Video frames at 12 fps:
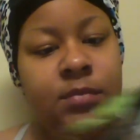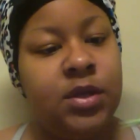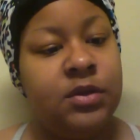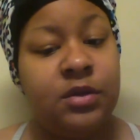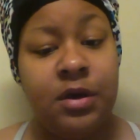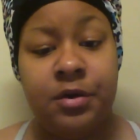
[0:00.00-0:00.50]

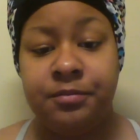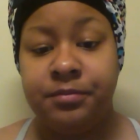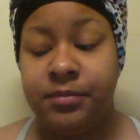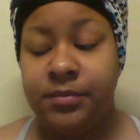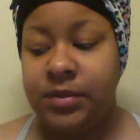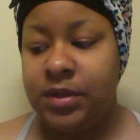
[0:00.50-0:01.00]
So
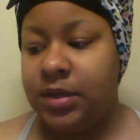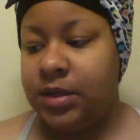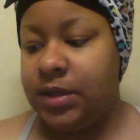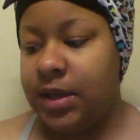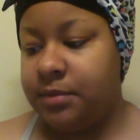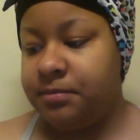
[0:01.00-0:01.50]

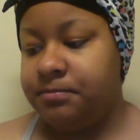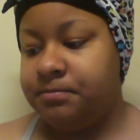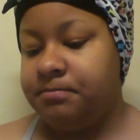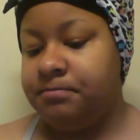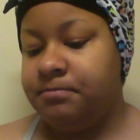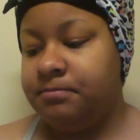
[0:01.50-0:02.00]
yeah,
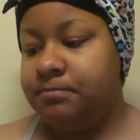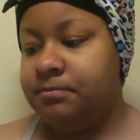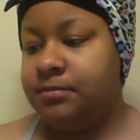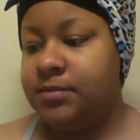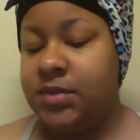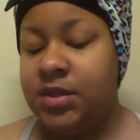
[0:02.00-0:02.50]

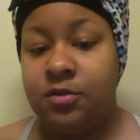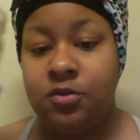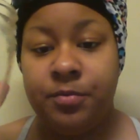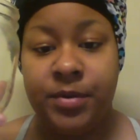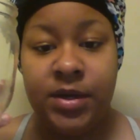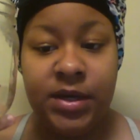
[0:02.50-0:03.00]

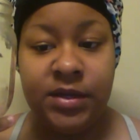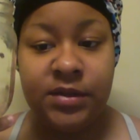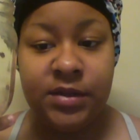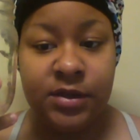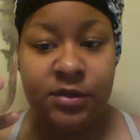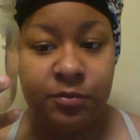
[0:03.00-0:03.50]
super
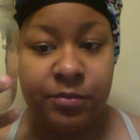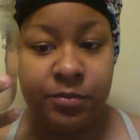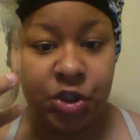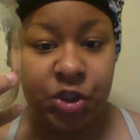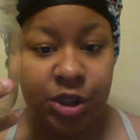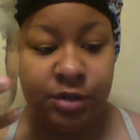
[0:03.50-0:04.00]
easy, super
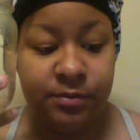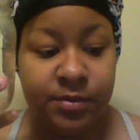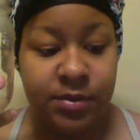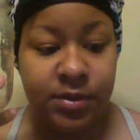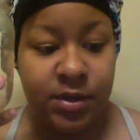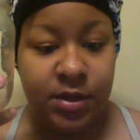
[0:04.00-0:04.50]
cheap.
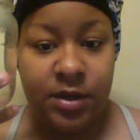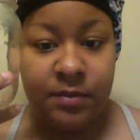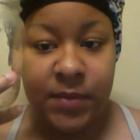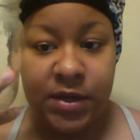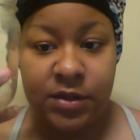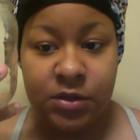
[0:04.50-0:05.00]

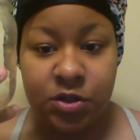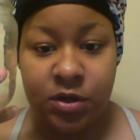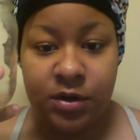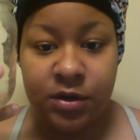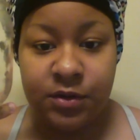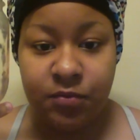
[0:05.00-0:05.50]
Mason
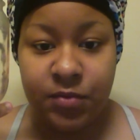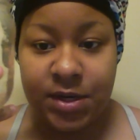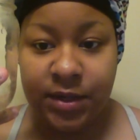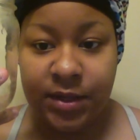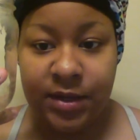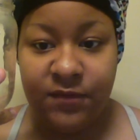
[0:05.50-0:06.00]
jars are
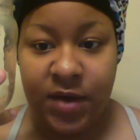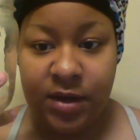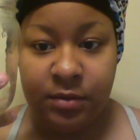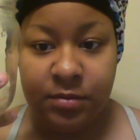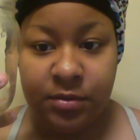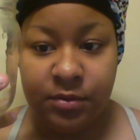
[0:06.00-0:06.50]
readily
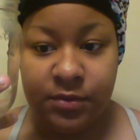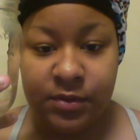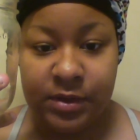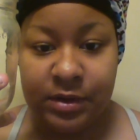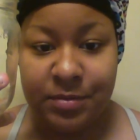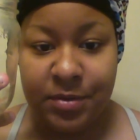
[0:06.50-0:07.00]
available. You can
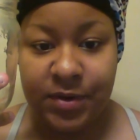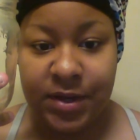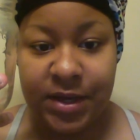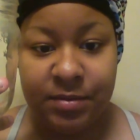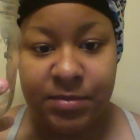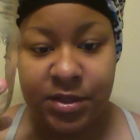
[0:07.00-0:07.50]
get them on
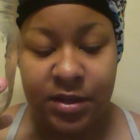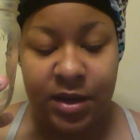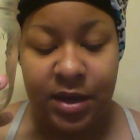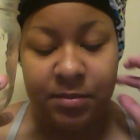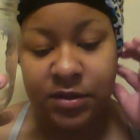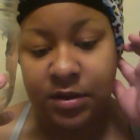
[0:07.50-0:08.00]

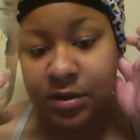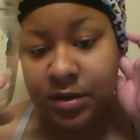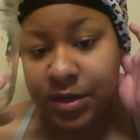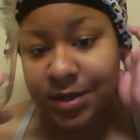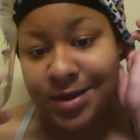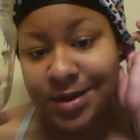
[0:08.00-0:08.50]

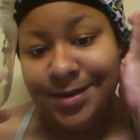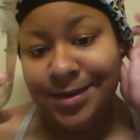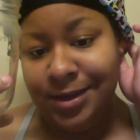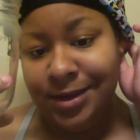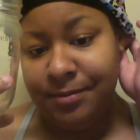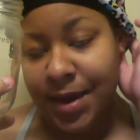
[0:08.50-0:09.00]
Amazon,
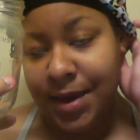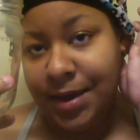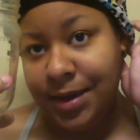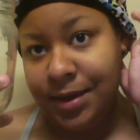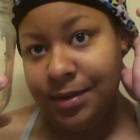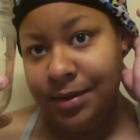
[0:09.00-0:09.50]

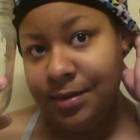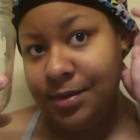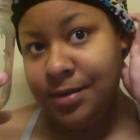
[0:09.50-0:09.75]
eBay.